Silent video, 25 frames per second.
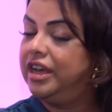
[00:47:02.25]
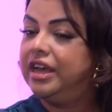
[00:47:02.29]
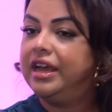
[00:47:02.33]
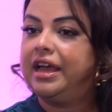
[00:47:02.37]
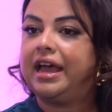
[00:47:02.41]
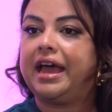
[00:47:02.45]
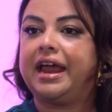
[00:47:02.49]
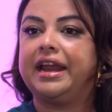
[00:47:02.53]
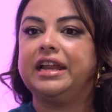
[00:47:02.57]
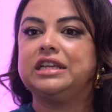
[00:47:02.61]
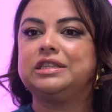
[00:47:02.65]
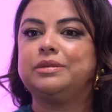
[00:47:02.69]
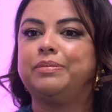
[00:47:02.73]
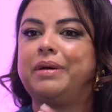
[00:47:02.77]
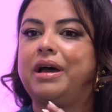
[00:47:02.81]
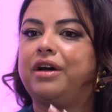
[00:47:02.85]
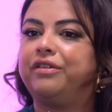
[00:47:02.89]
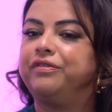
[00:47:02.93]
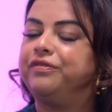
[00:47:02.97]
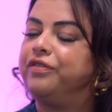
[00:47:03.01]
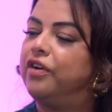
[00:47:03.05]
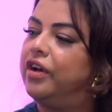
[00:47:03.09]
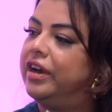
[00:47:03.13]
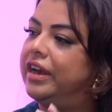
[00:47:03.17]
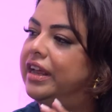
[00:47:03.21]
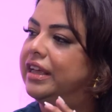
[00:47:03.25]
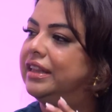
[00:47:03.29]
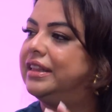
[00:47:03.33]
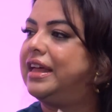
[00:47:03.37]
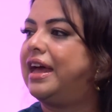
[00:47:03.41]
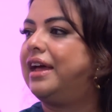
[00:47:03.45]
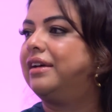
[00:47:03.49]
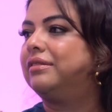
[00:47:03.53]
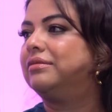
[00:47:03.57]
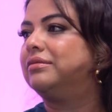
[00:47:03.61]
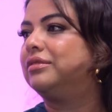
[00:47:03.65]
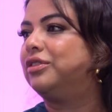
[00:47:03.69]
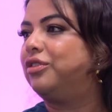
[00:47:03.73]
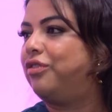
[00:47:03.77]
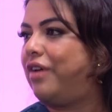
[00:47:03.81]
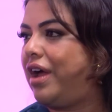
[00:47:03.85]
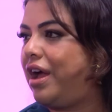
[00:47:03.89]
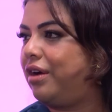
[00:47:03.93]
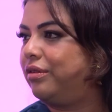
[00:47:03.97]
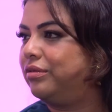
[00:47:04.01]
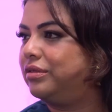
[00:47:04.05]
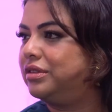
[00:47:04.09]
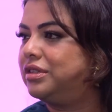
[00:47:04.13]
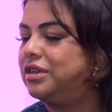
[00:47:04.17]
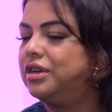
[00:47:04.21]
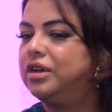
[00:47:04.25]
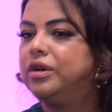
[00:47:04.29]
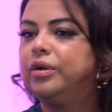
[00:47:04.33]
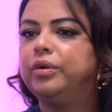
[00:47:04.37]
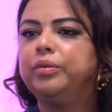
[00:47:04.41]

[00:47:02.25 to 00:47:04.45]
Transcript: Wow. And it's about finding that ground.